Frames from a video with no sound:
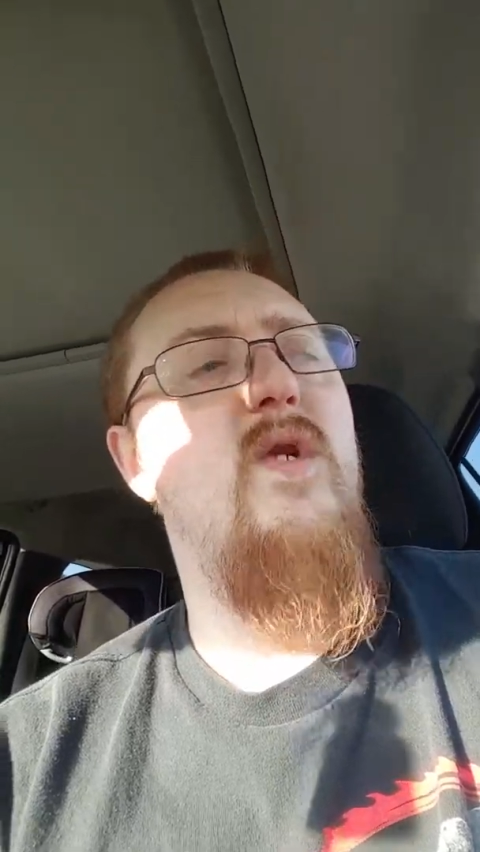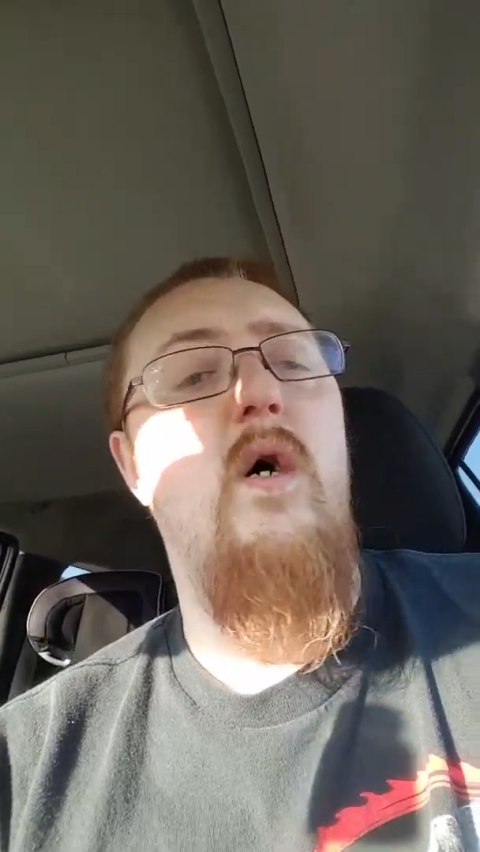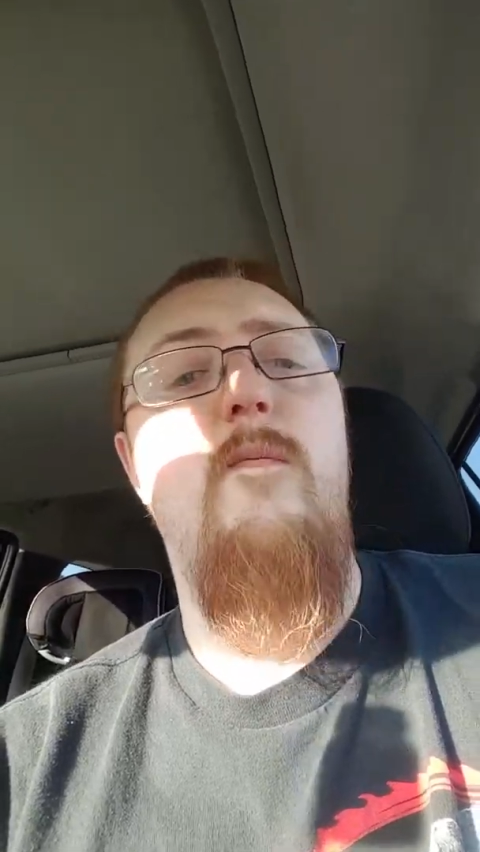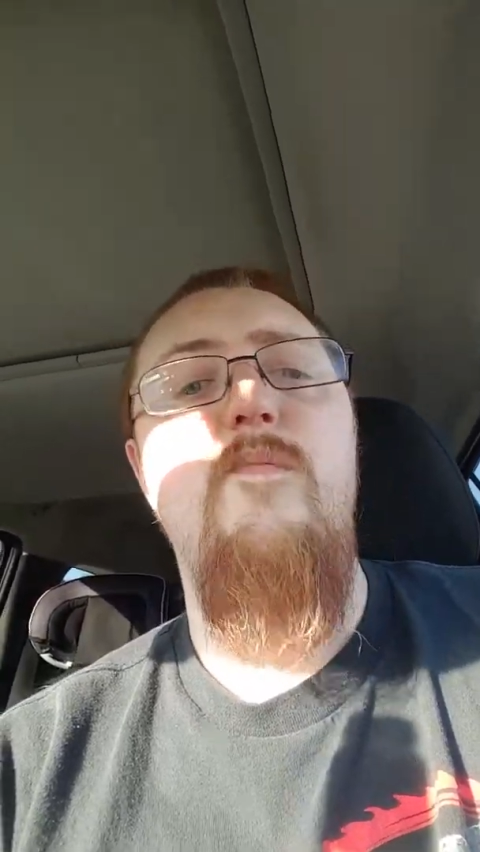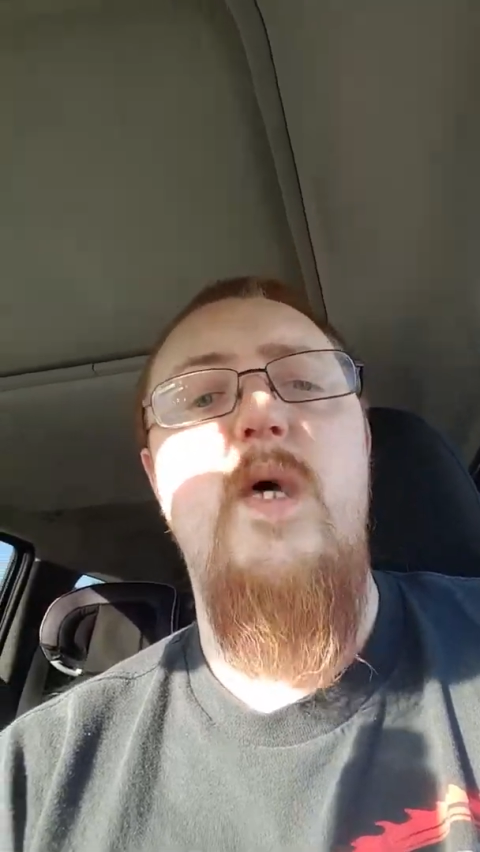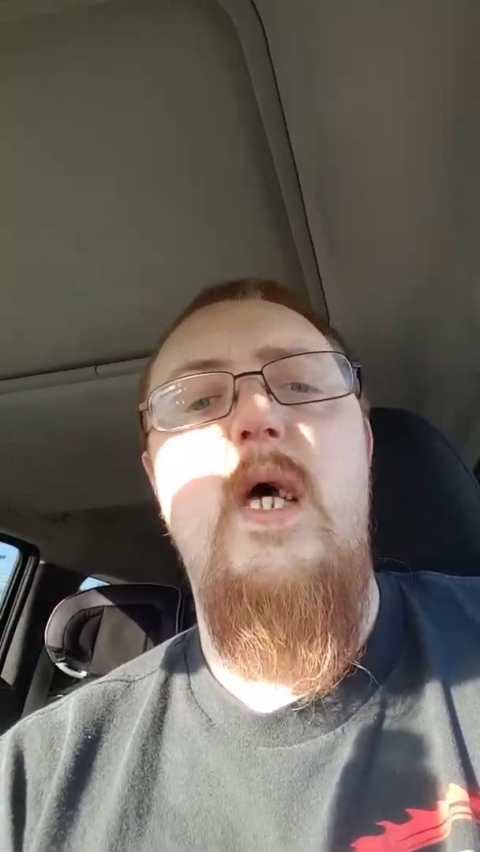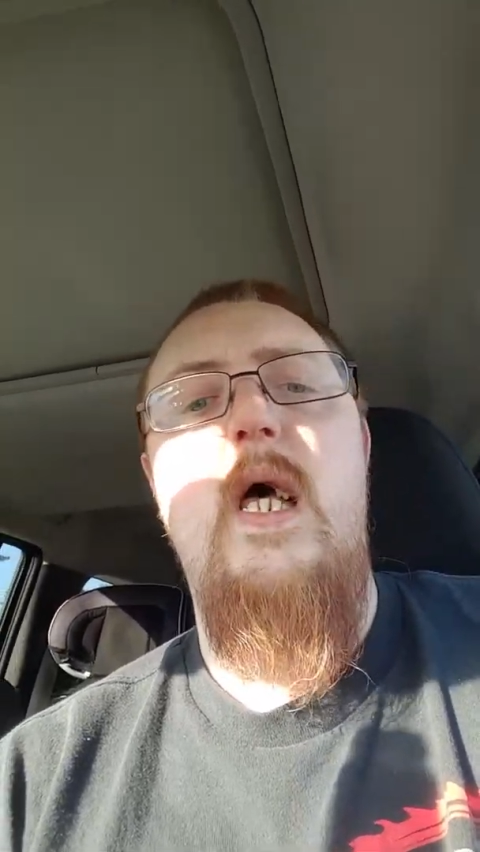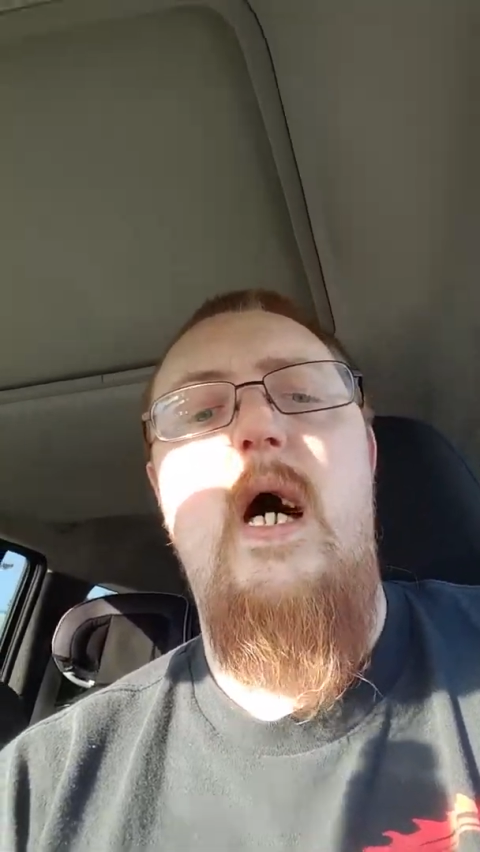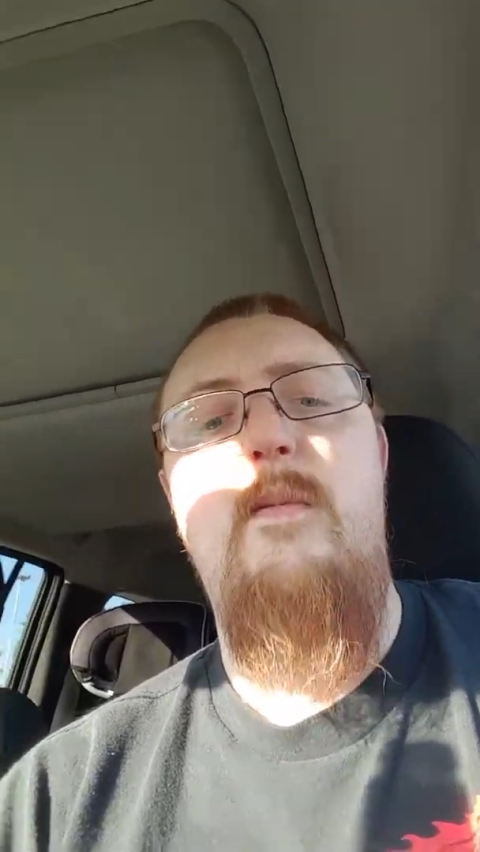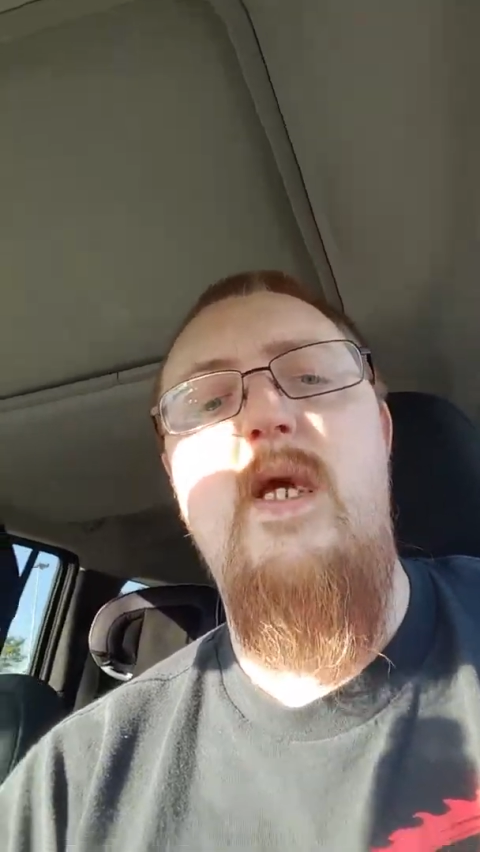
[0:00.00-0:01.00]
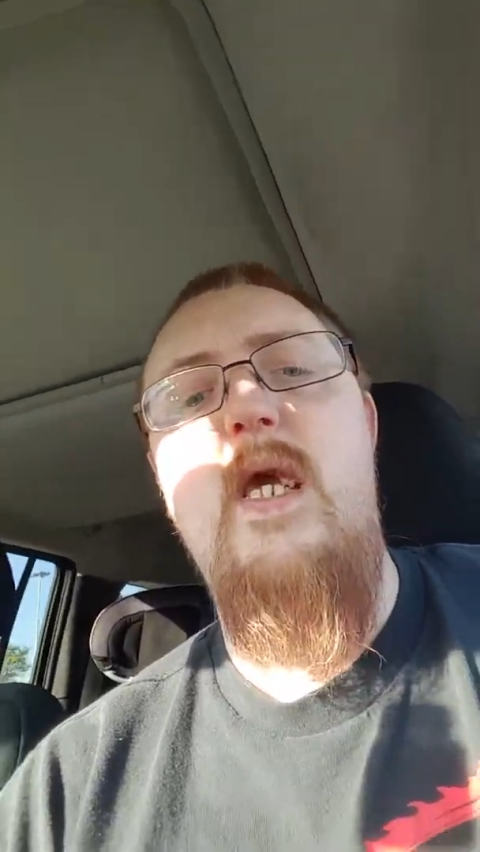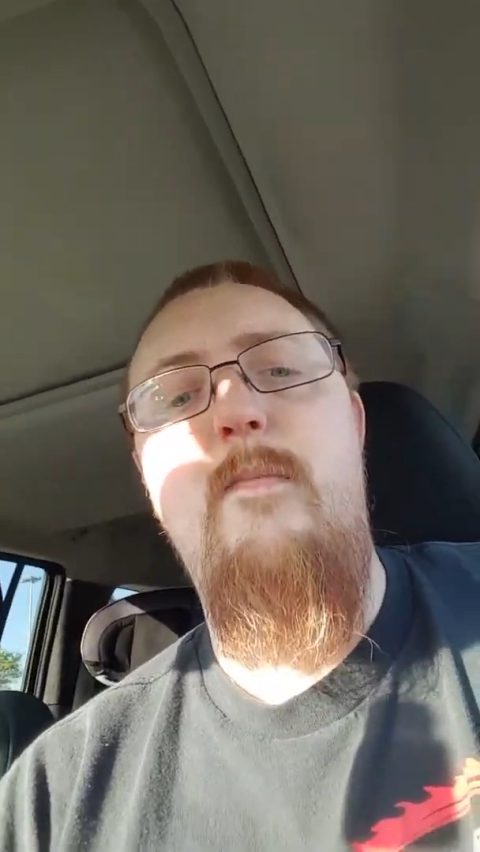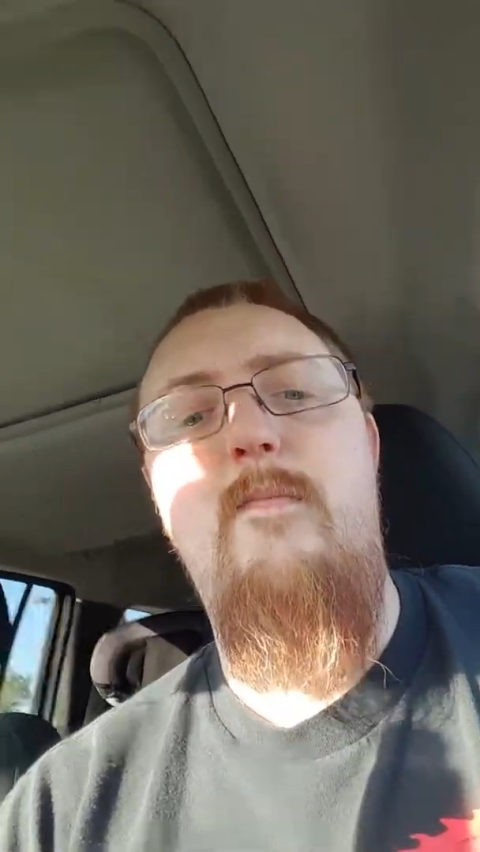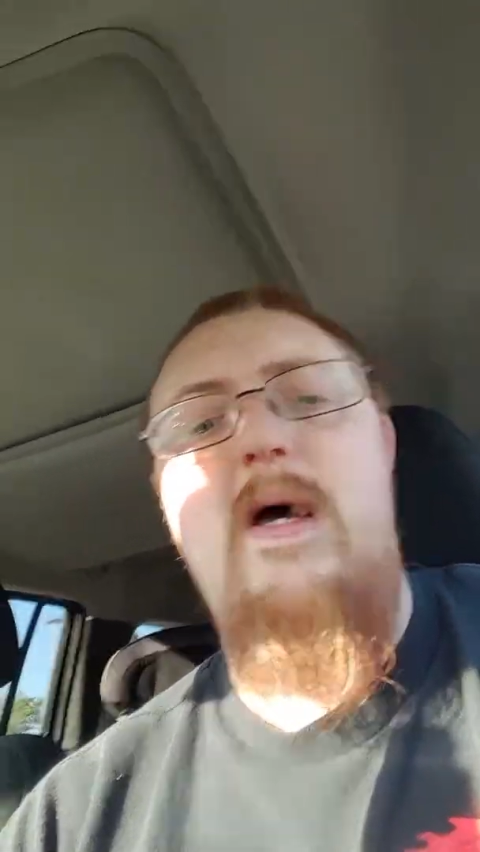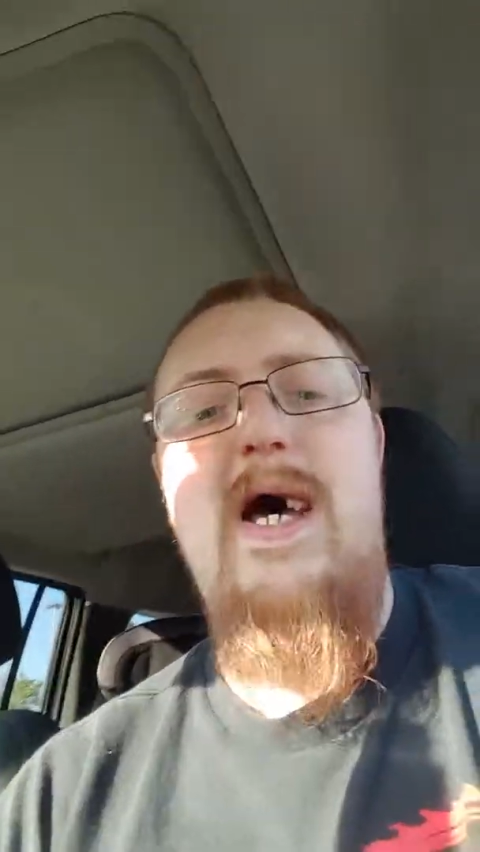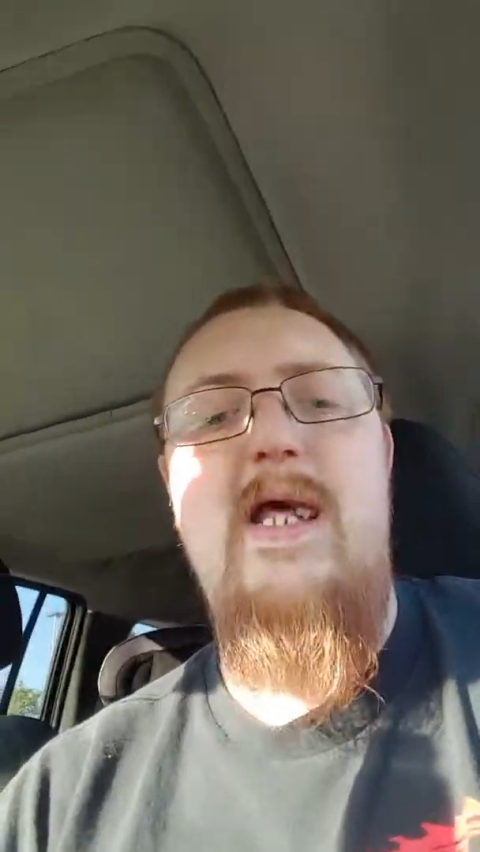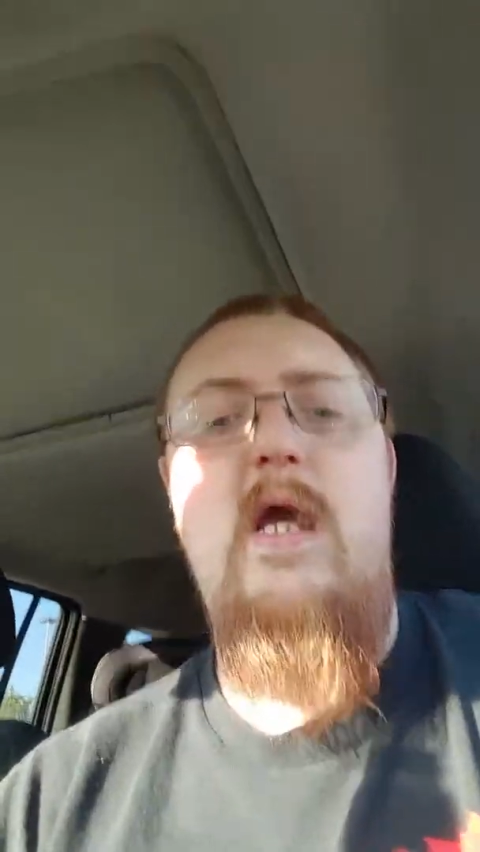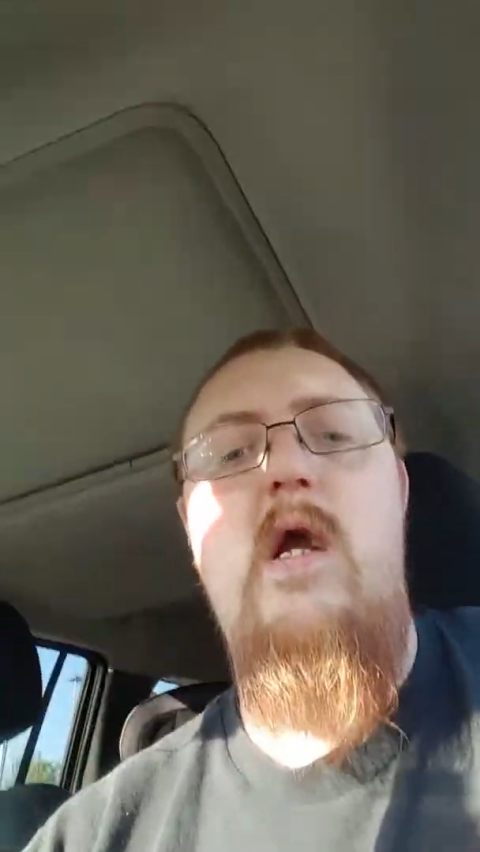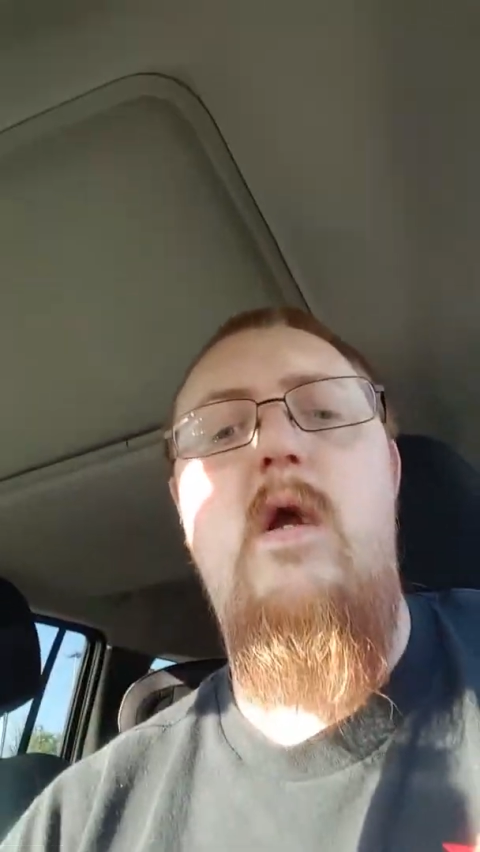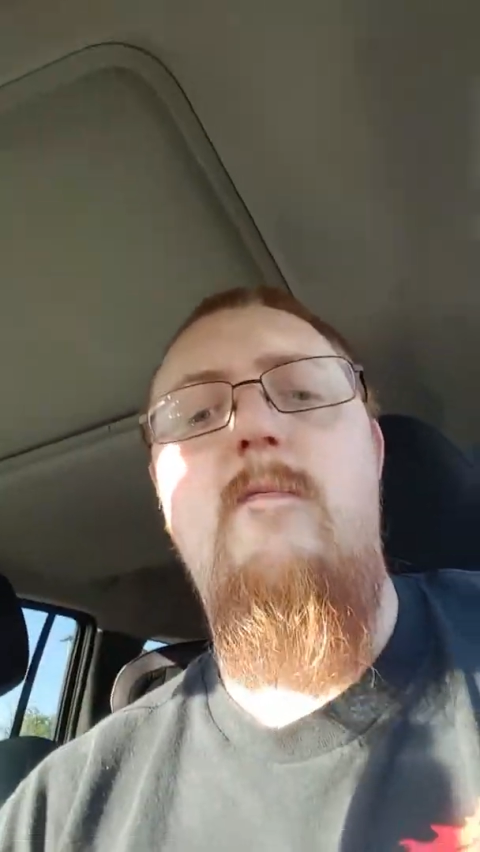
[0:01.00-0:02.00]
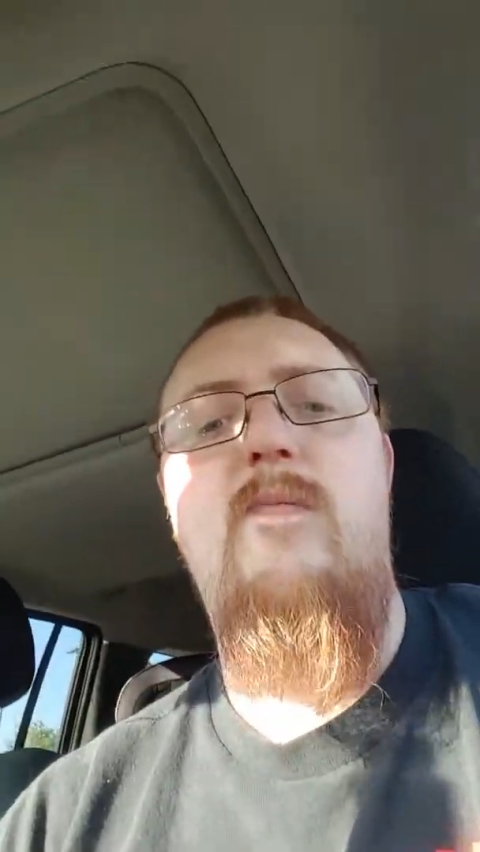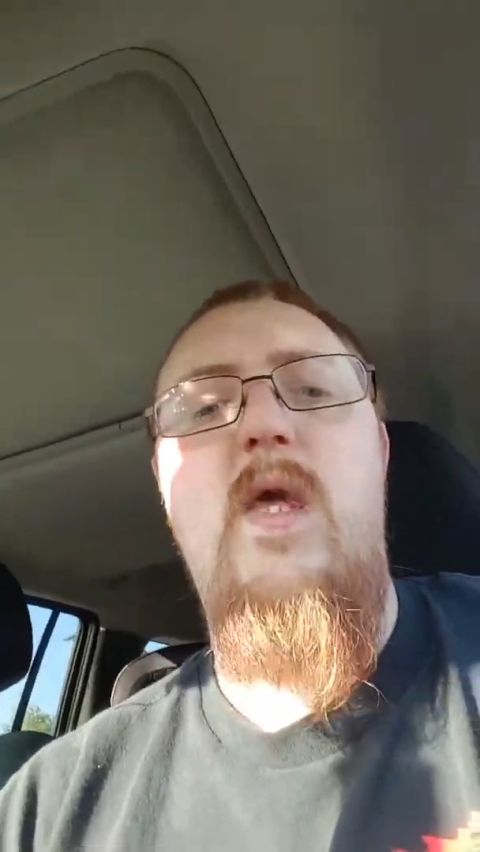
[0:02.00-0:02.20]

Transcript: So I'm gonna get out of here,